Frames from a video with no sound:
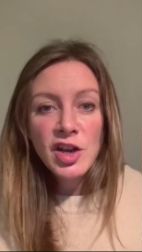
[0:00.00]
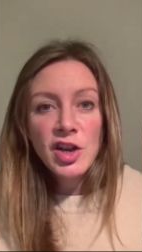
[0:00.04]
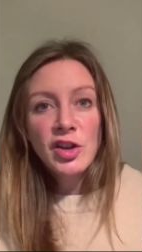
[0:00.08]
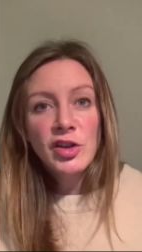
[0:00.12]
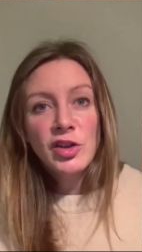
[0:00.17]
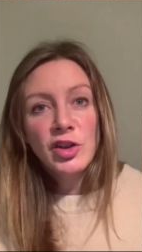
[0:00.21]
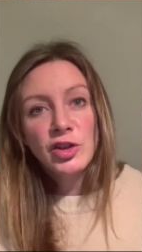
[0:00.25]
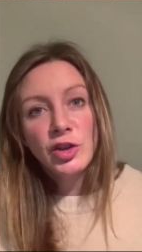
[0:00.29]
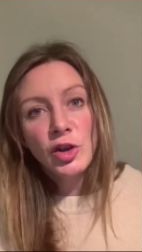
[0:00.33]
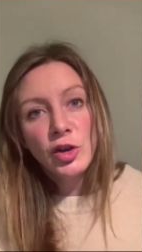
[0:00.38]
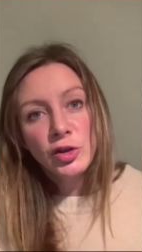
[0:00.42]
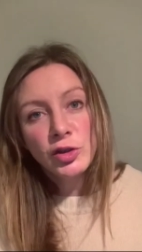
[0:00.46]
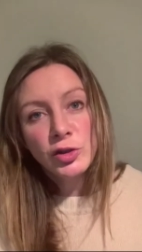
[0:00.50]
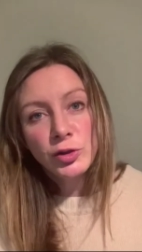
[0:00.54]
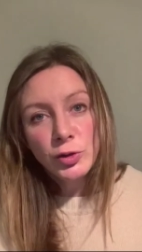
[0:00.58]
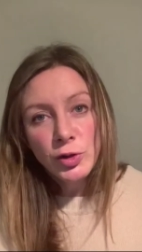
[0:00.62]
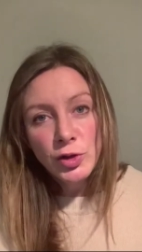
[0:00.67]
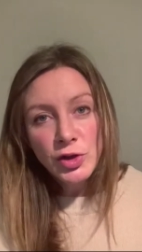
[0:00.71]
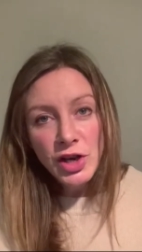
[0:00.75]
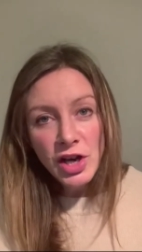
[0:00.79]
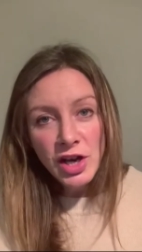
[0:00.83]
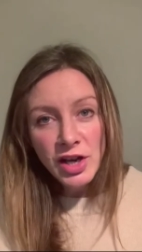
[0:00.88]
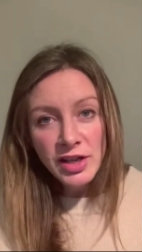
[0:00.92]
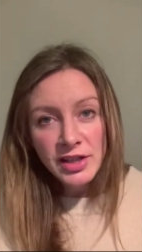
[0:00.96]
The doctor or
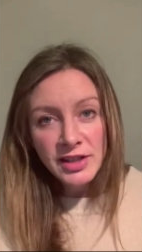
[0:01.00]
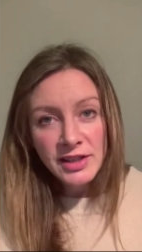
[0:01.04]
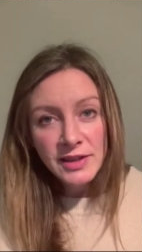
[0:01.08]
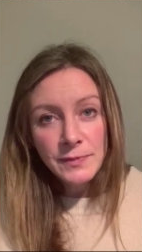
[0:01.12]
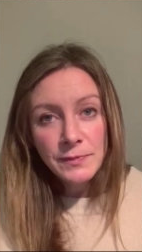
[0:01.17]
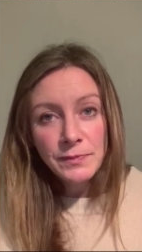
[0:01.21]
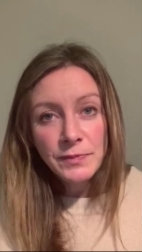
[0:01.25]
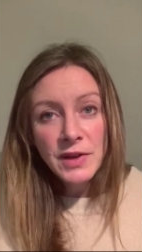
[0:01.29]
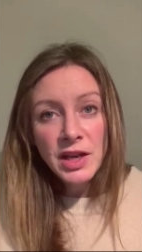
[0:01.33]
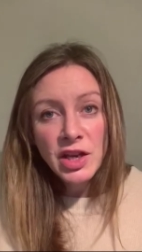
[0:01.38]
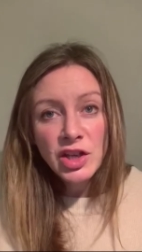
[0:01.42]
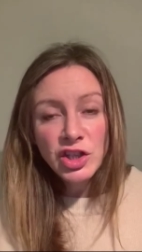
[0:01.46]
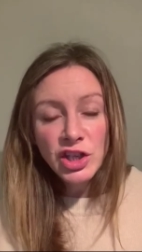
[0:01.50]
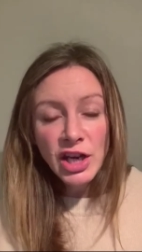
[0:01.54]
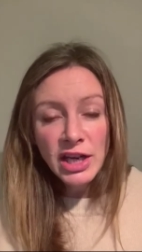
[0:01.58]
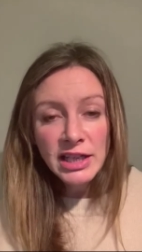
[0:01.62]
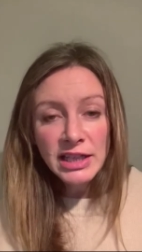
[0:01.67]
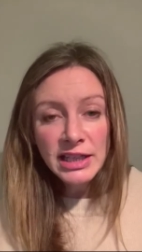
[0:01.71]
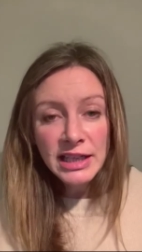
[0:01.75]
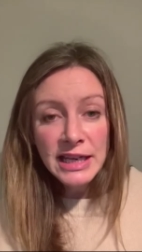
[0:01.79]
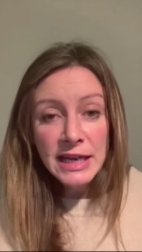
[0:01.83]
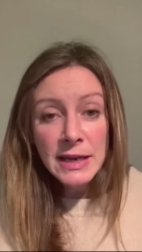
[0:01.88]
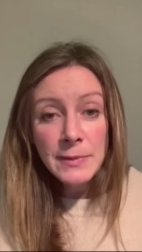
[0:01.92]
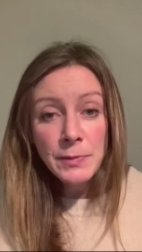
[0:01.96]
nurse
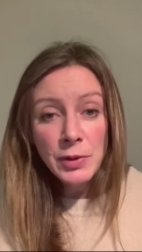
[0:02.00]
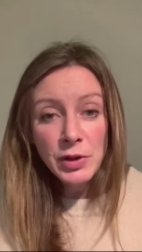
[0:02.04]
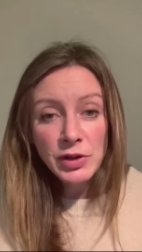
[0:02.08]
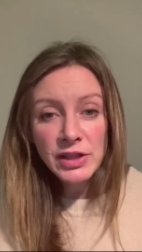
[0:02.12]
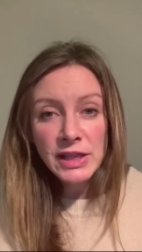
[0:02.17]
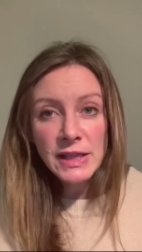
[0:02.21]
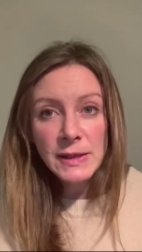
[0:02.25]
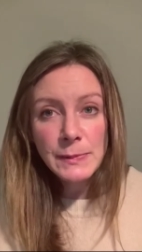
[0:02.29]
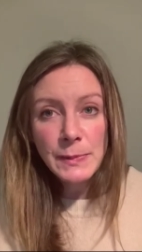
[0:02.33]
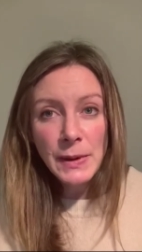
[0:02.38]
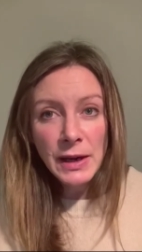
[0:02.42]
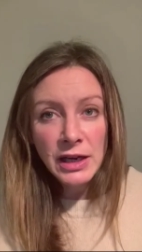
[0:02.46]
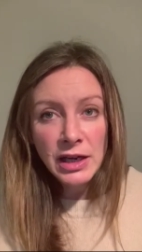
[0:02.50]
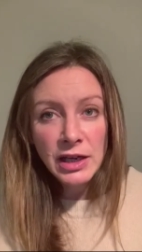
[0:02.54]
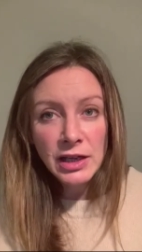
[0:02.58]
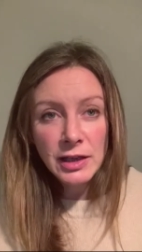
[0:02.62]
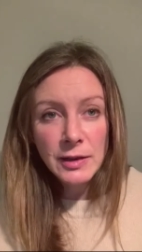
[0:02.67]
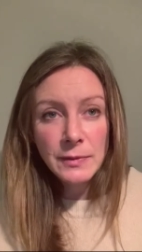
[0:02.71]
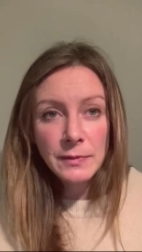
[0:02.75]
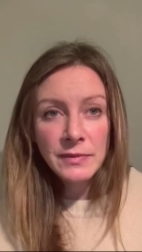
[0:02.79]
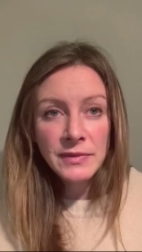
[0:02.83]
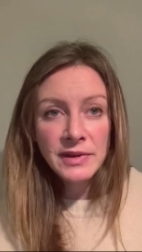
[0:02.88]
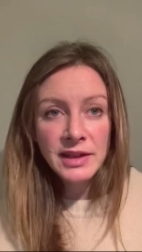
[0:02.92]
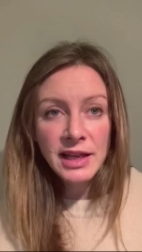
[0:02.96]
gently puts a
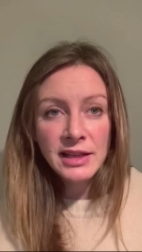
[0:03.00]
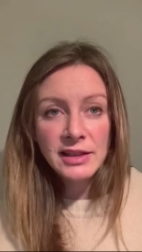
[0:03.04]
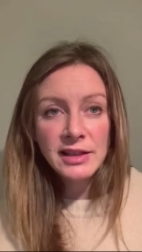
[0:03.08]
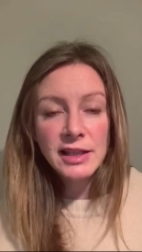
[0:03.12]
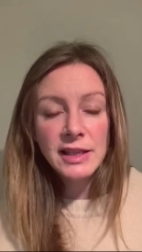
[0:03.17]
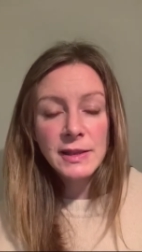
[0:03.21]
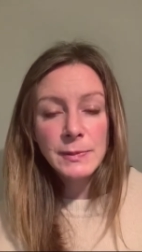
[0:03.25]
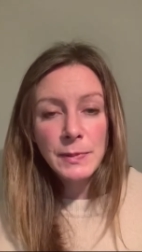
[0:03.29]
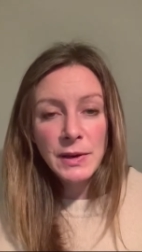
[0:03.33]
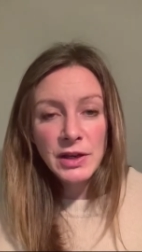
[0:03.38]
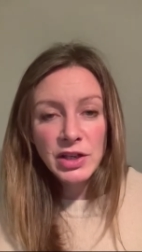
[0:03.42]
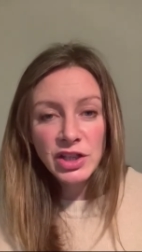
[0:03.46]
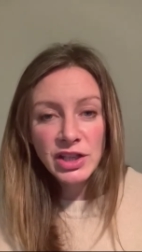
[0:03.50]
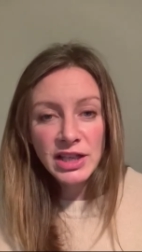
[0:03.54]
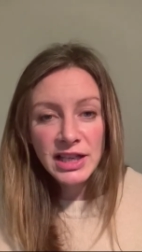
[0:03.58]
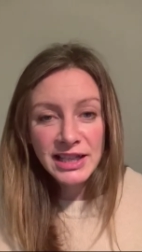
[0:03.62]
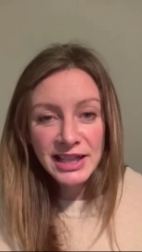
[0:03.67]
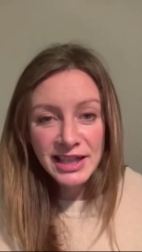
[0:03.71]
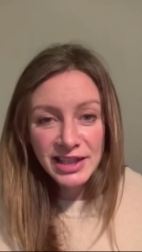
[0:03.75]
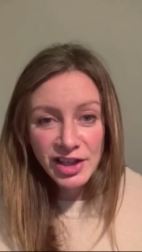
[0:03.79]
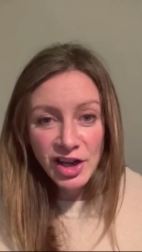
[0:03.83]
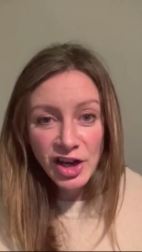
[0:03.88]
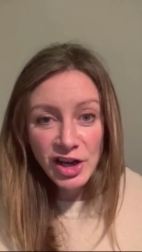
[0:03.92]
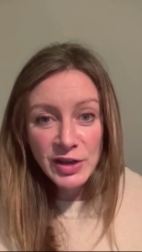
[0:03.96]
speculum that's a specially
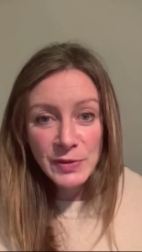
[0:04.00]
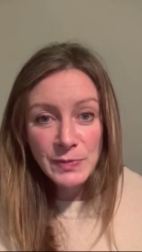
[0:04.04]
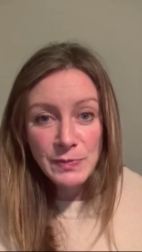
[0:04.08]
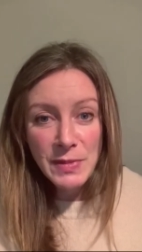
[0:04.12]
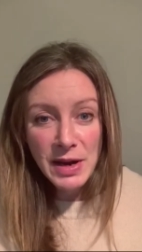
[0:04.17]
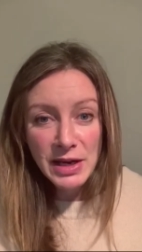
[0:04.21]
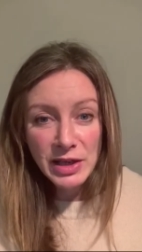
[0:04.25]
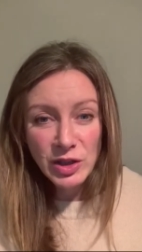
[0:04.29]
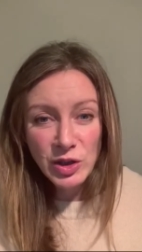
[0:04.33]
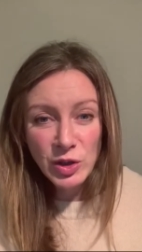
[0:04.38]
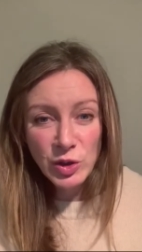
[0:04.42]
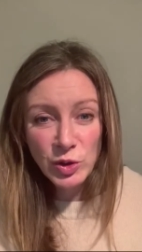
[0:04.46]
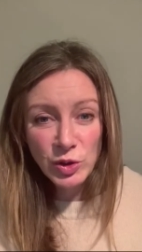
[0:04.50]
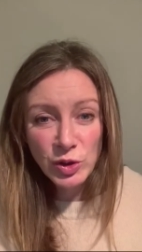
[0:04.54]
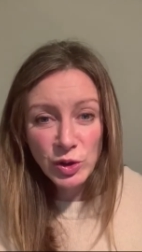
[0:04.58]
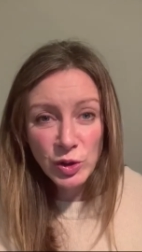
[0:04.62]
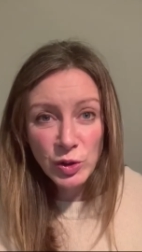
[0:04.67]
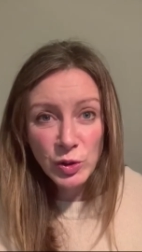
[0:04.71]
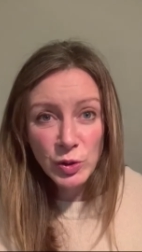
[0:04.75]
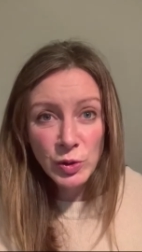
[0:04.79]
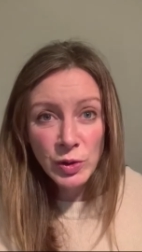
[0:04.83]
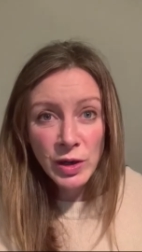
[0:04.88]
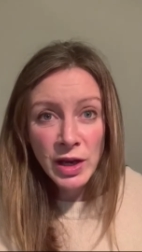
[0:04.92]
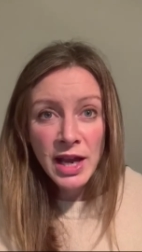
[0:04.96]
designed medical
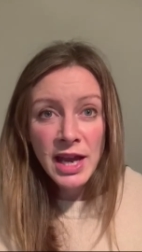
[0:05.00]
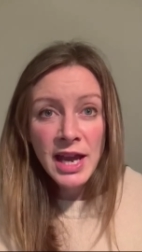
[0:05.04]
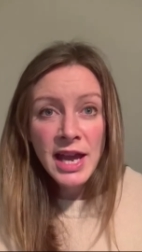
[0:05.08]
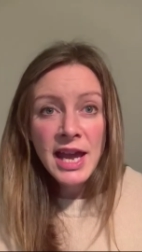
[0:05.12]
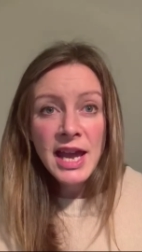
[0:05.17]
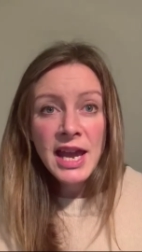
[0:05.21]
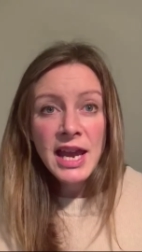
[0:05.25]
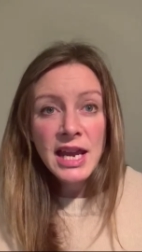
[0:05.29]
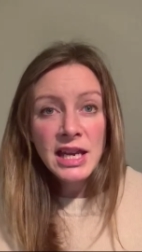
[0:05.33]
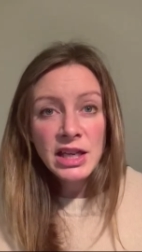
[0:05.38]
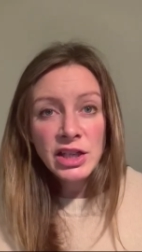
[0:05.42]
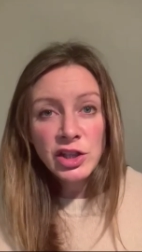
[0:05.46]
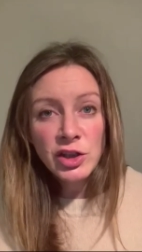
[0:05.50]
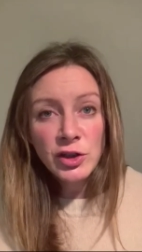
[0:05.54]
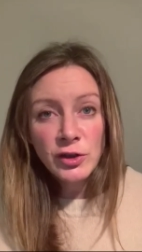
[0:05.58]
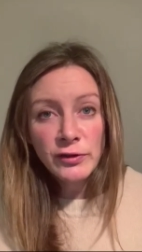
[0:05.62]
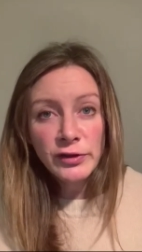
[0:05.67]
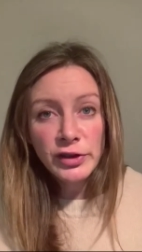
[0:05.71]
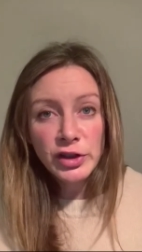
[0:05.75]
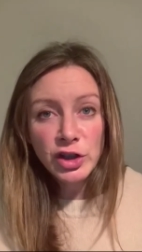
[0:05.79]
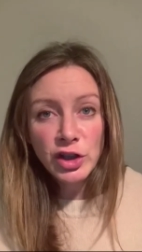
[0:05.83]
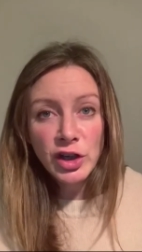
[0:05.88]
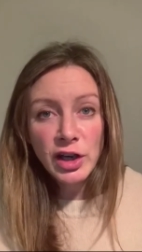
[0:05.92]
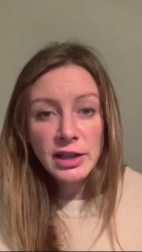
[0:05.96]
tool into your
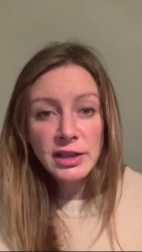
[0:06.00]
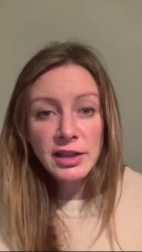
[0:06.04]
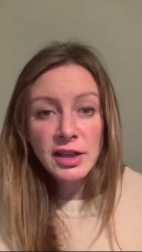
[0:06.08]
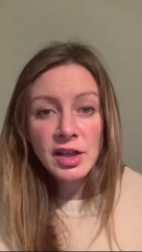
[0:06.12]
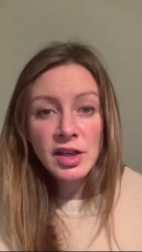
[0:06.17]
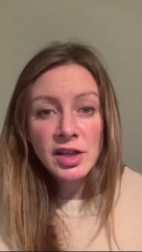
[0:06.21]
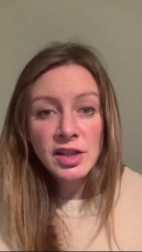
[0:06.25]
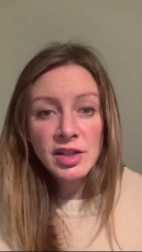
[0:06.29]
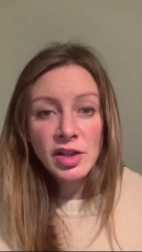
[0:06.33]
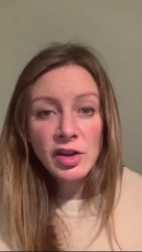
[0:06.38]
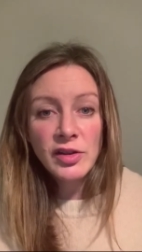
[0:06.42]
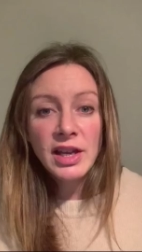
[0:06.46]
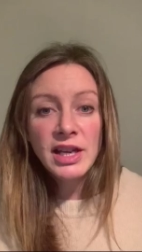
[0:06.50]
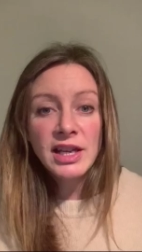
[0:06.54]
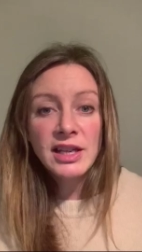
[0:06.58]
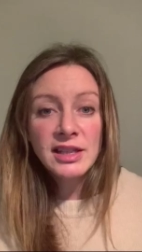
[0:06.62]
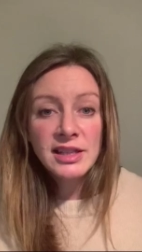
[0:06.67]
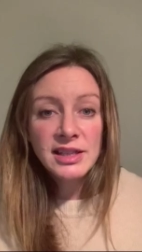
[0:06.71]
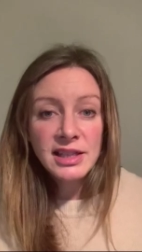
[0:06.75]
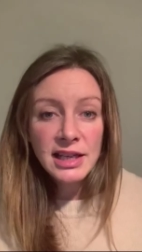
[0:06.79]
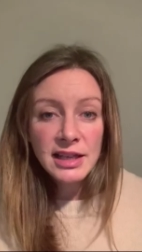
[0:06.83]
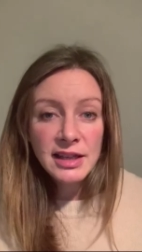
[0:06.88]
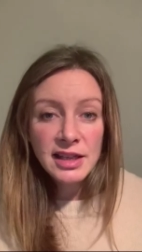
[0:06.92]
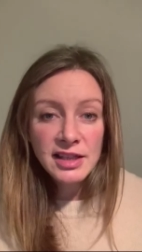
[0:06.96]
vagina so they can
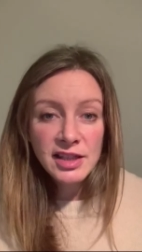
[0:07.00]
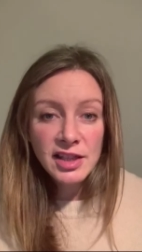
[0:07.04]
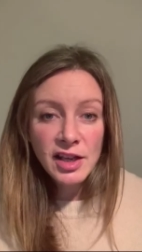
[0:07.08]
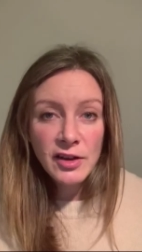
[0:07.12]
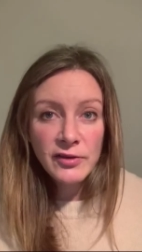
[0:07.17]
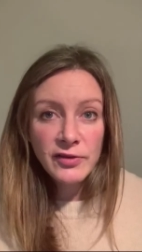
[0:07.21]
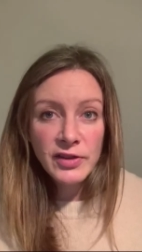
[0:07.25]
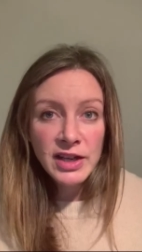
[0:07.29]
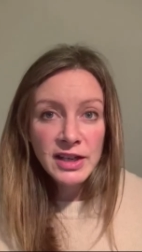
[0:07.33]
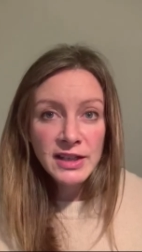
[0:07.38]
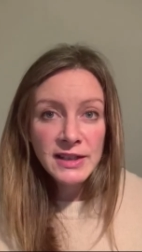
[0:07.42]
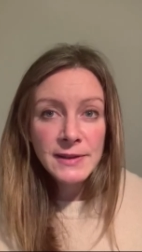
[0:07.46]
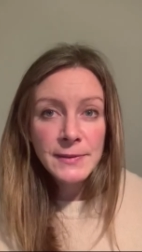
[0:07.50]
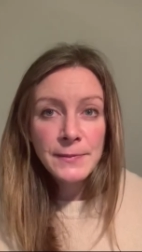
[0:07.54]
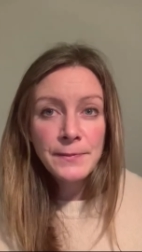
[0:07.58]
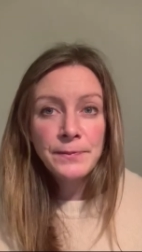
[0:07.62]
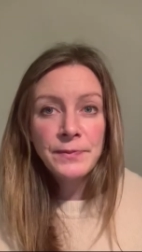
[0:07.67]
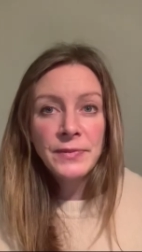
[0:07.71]
see the cervix